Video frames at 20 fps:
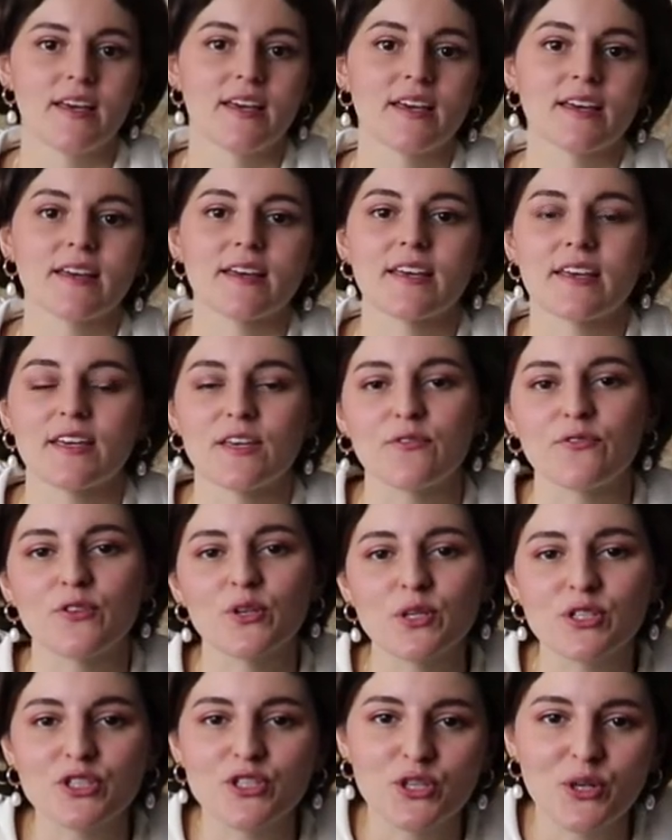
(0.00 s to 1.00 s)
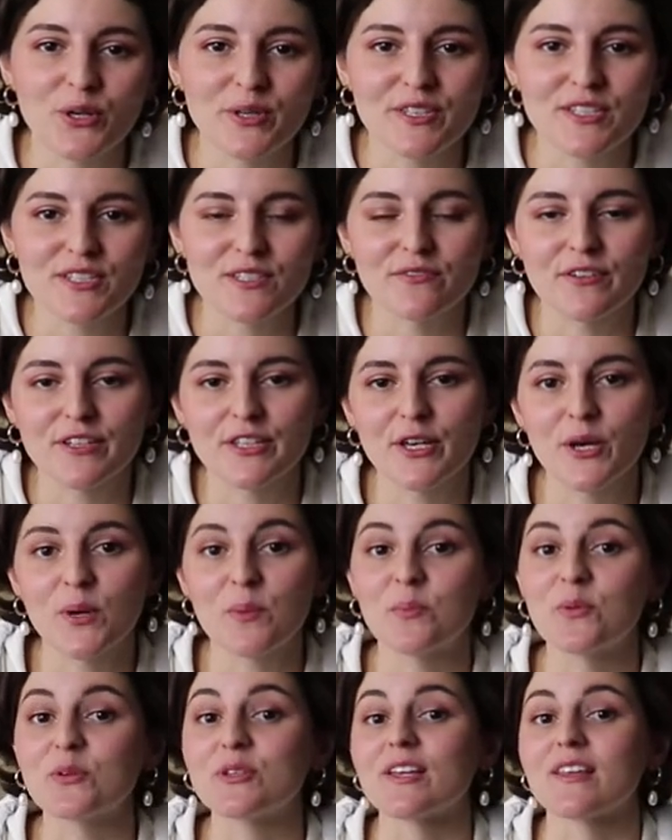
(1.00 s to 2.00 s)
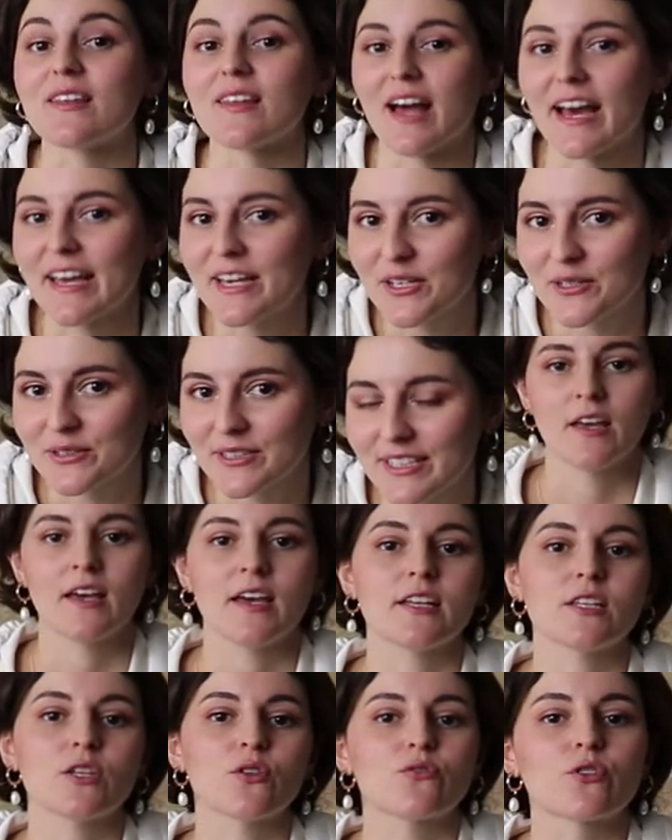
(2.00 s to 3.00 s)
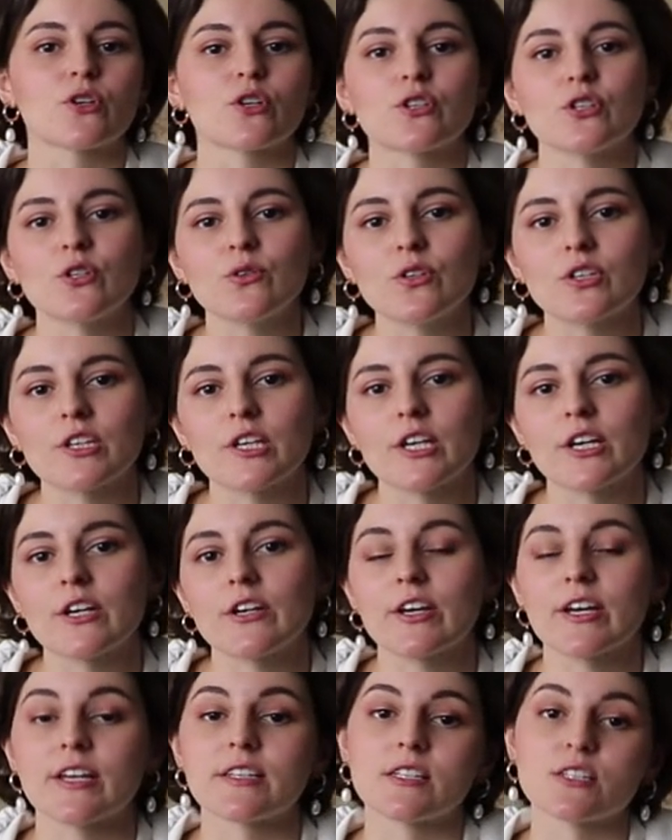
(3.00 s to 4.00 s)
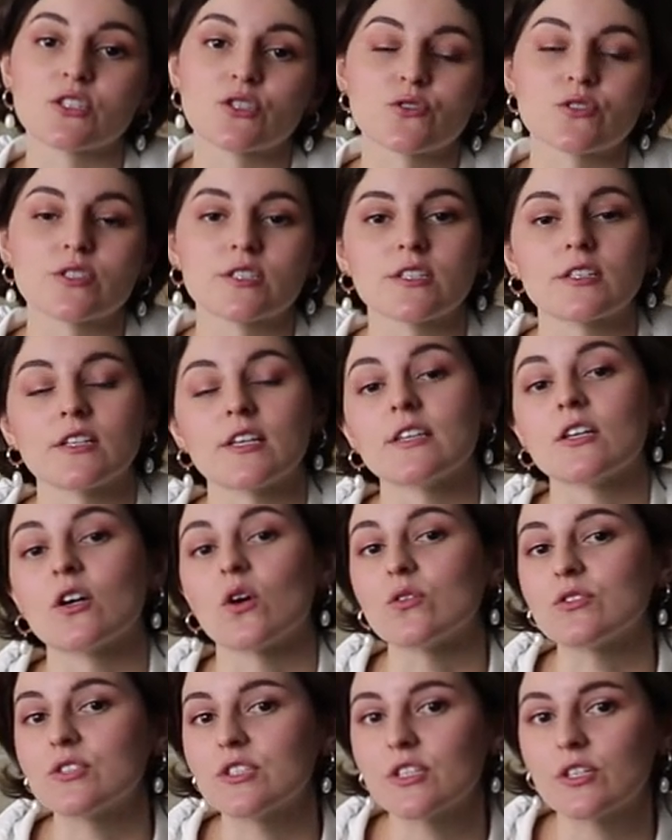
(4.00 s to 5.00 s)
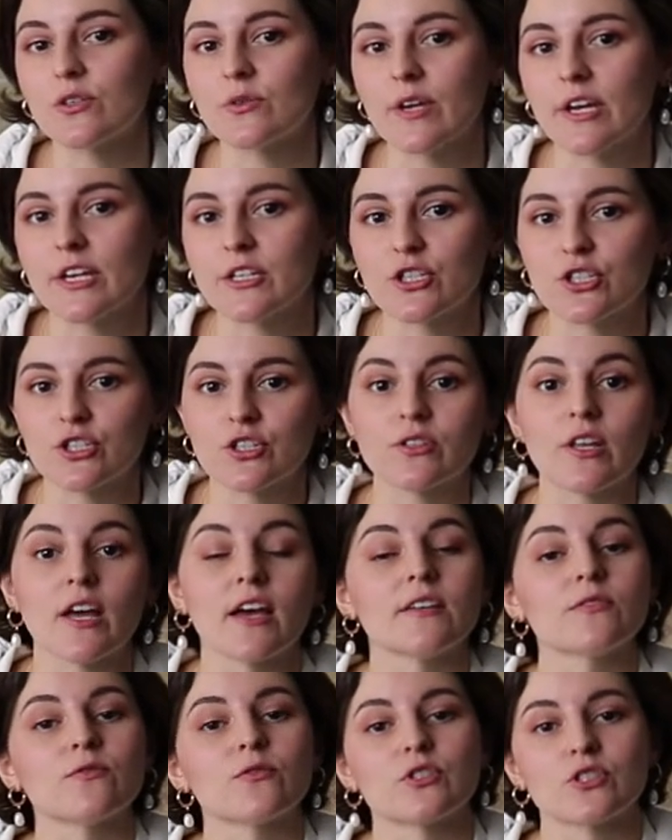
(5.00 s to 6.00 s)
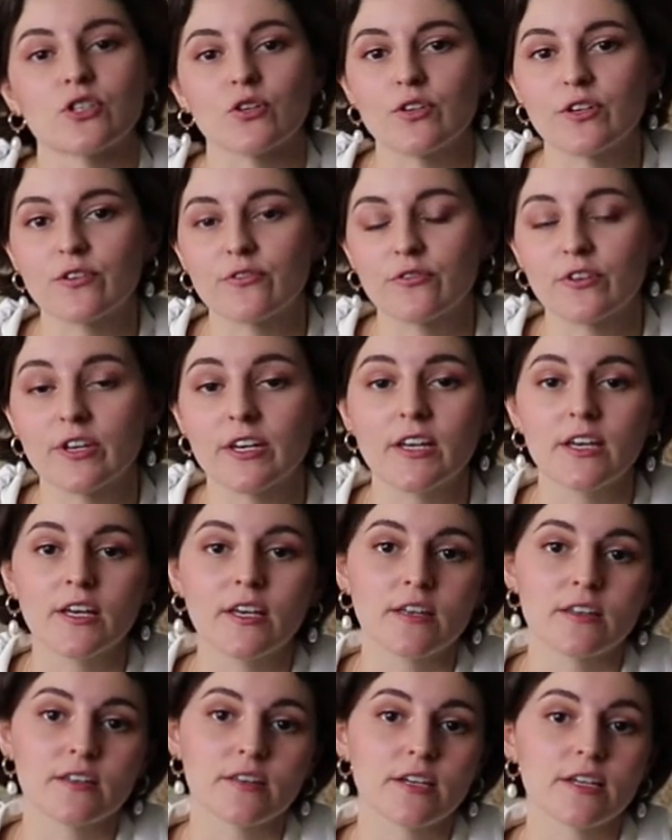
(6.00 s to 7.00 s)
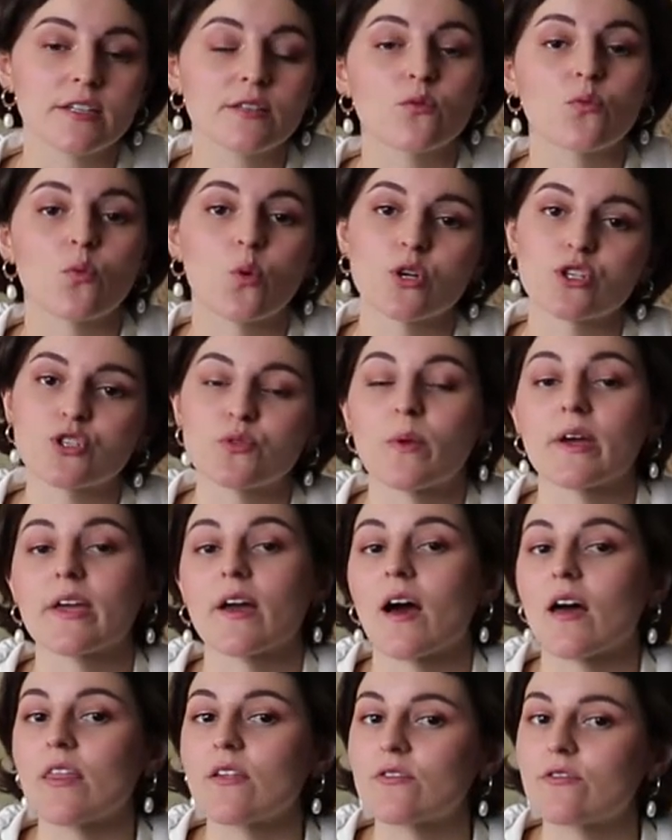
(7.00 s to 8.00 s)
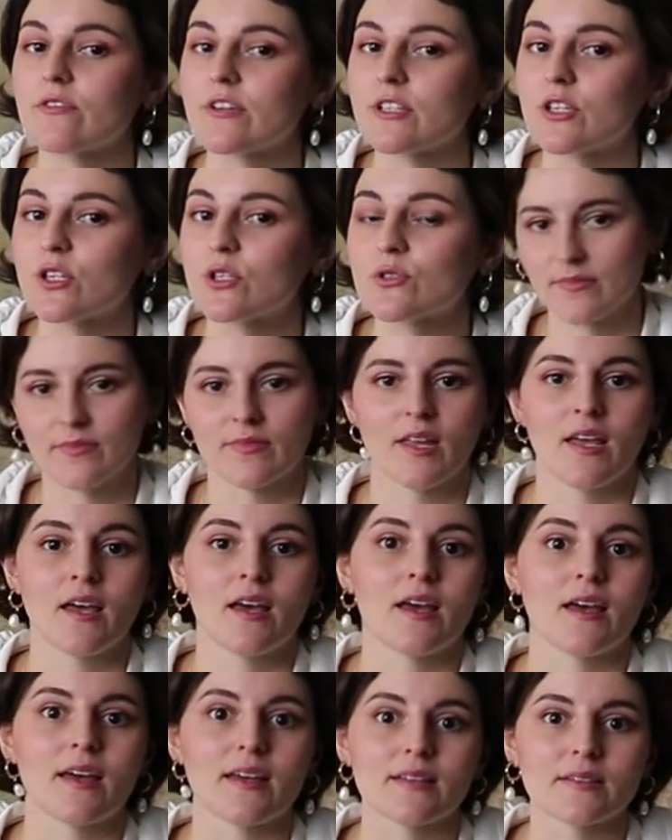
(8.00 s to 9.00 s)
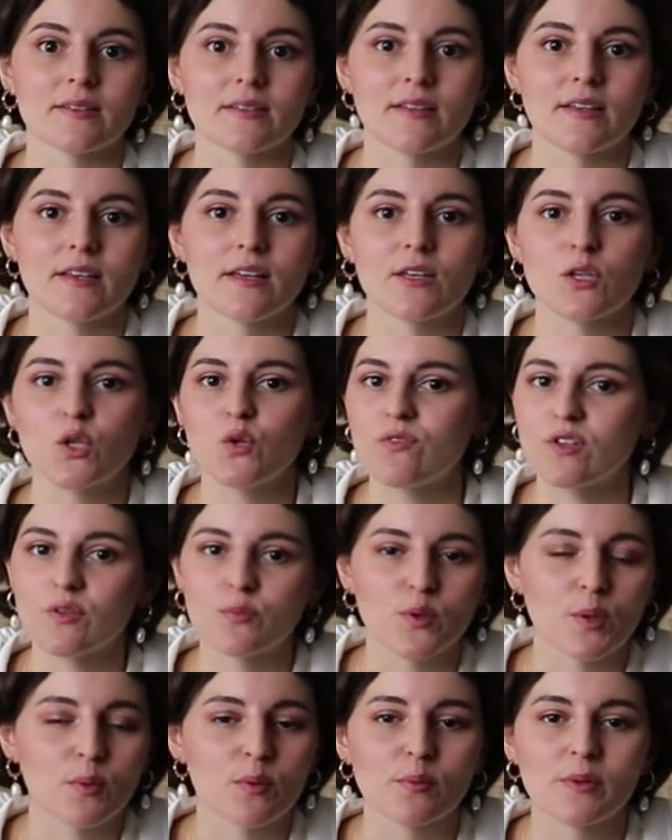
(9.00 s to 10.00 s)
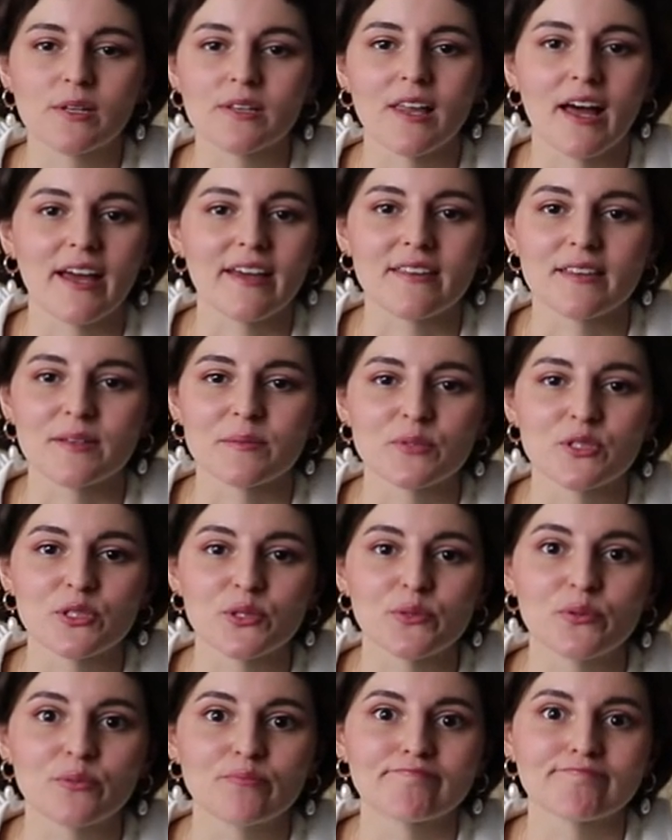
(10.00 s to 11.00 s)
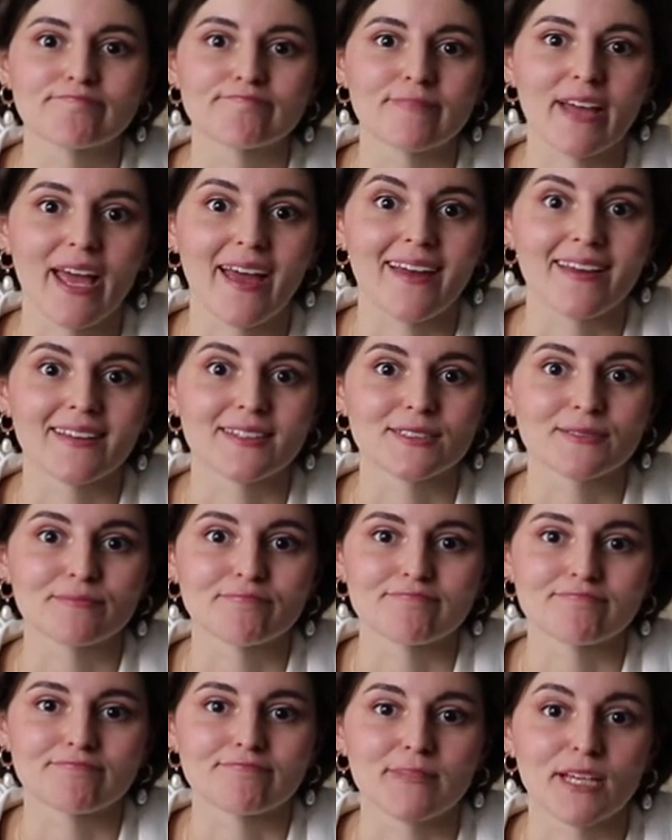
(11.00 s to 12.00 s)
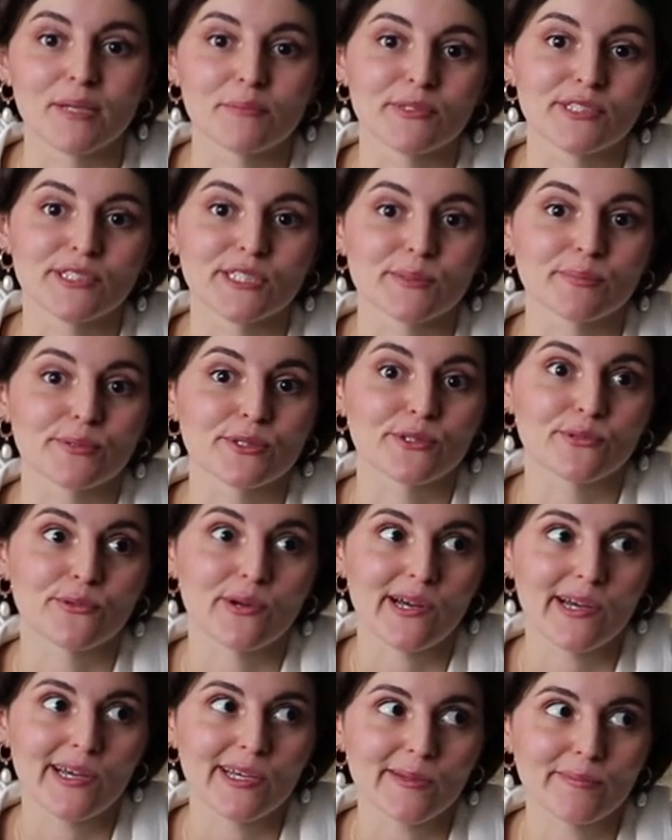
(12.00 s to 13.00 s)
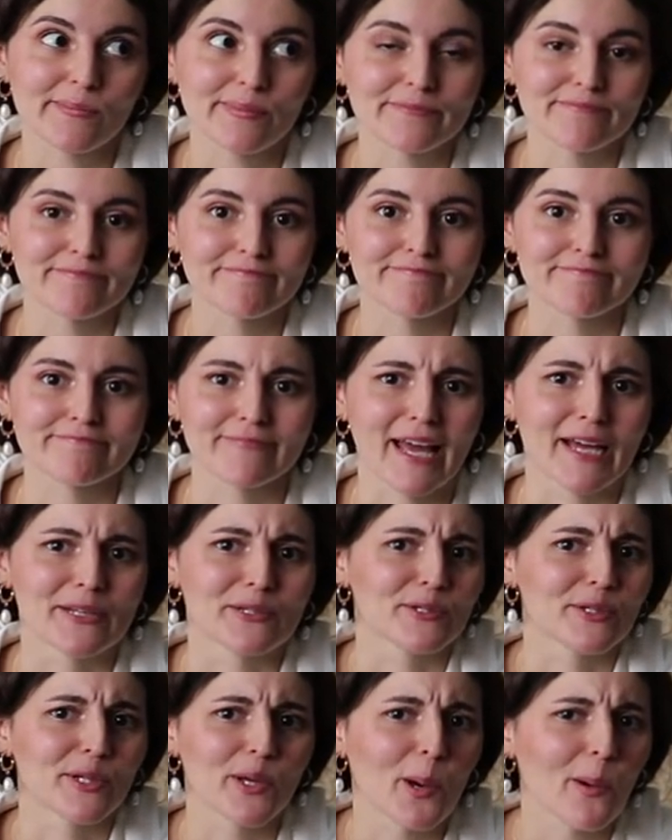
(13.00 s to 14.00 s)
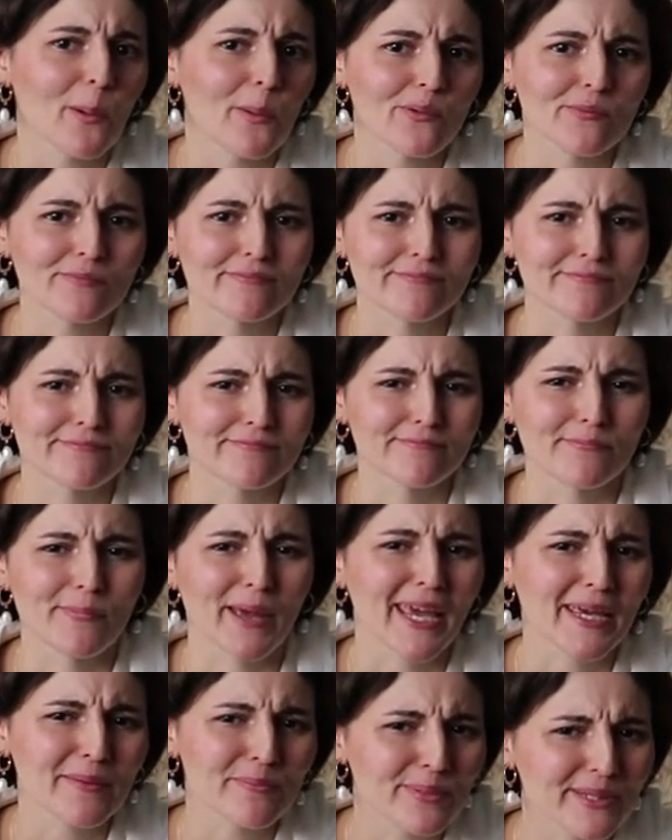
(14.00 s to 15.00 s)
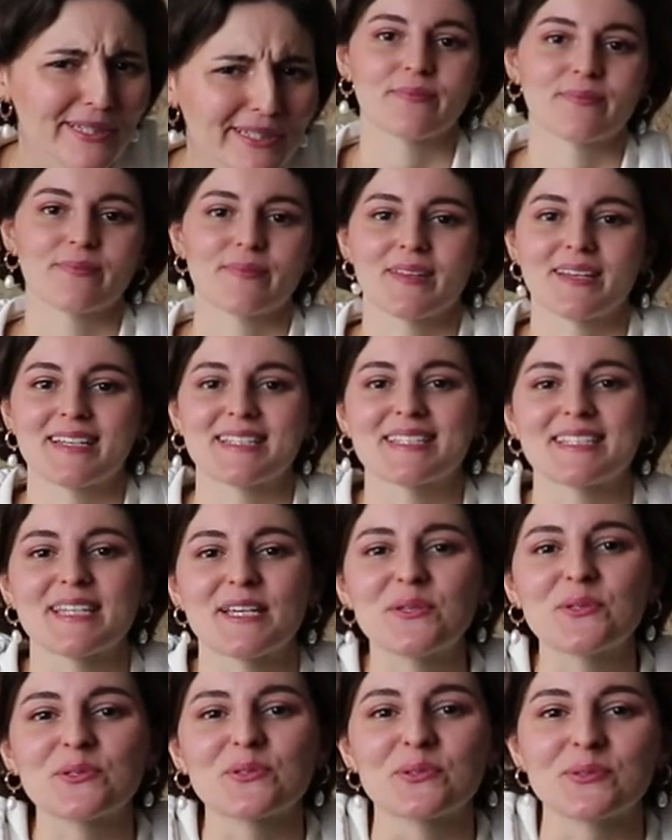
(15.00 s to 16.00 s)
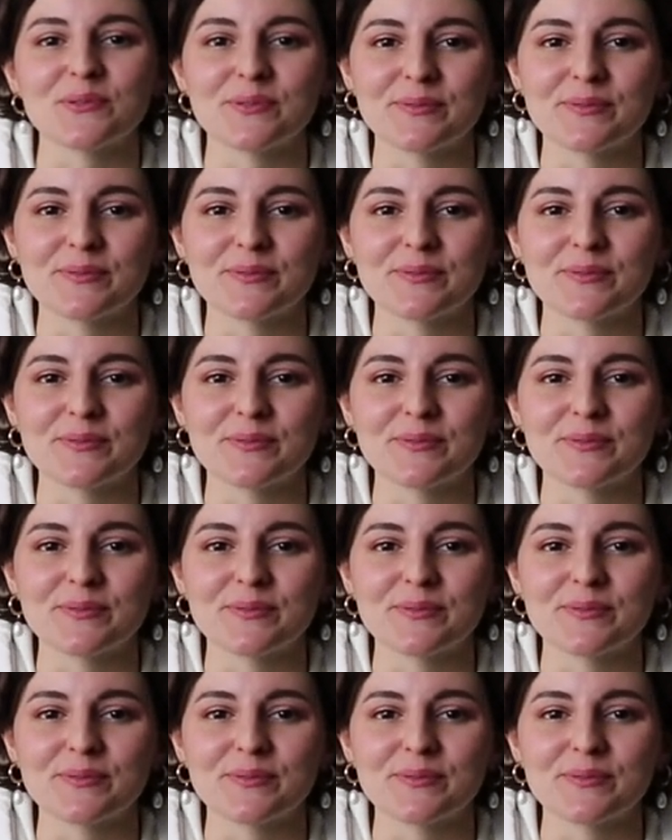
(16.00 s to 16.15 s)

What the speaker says: If you enjoyed this video, put a like on it. If you're new here and interested in content creation and photography, then watch my other videos and you will probably like them too. And maybe subscribe. I don't know. Maybe. See you soon.